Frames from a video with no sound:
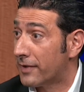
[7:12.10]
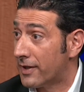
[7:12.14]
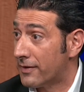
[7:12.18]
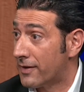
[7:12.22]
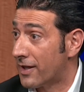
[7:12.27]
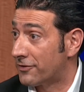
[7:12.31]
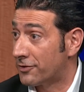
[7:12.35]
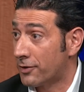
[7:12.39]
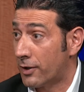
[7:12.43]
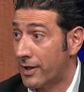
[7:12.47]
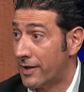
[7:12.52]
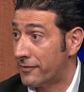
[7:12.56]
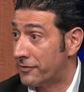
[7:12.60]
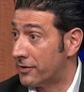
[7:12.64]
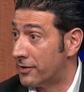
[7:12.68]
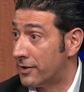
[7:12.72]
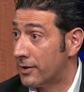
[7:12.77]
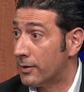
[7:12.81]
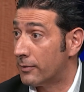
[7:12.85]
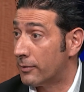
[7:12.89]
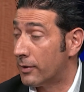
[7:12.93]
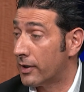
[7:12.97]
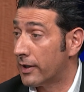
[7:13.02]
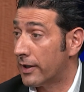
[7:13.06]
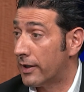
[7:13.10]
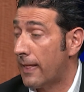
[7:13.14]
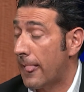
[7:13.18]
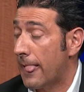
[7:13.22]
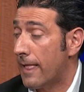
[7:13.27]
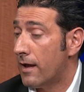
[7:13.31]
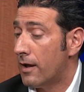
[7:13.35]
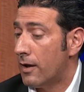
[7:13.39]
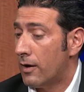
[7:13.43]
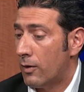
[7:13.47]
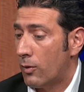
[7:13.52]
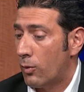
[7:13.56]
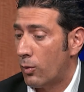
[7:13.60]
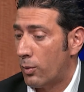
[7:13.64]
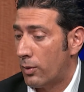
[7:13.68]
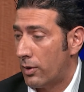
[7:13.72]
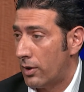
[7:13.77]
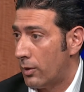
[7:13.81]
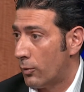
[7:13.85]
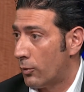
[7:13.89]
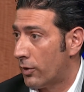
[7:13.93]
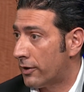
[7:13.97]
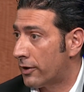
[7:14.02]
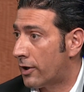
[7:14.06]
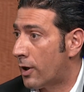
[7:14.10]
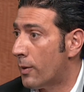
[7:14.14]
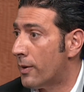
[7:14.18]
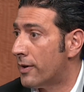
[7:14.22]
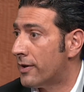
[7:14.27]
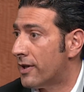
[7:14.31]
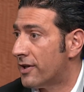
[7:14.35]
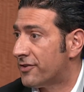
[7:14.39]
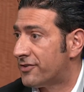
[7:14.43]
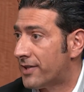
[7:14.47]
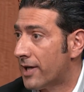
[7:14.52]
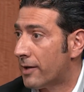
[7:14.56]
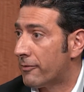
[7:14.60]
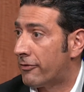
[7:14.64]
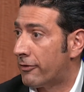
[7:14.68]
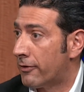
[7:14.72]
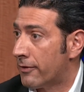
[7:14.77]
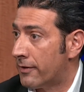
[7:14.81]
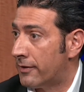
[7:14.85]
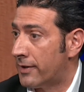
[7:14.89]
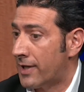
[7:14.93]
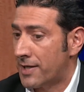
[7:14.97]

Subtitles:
That's all you have to do, really. We're going a step further,